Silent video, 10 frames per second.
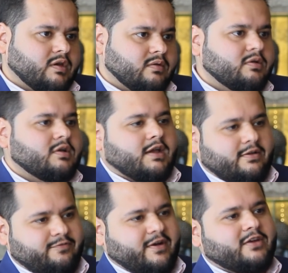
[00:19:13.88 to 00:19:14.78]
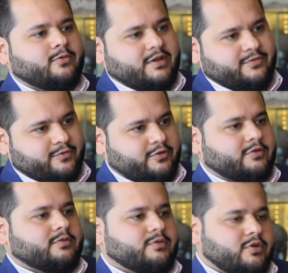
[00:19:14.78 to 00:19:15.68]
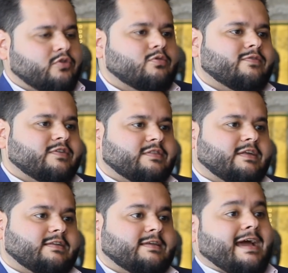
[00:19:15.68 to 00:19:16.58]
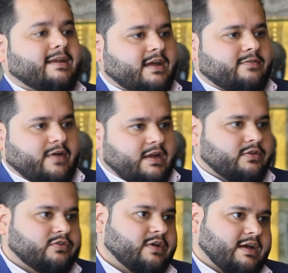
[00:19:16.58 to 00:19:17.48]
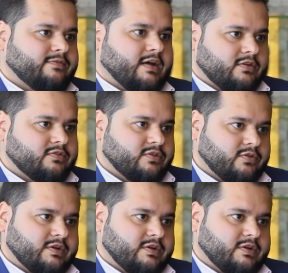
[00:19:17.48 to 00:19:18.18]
Yeah, and find ways for whoever that can add value to the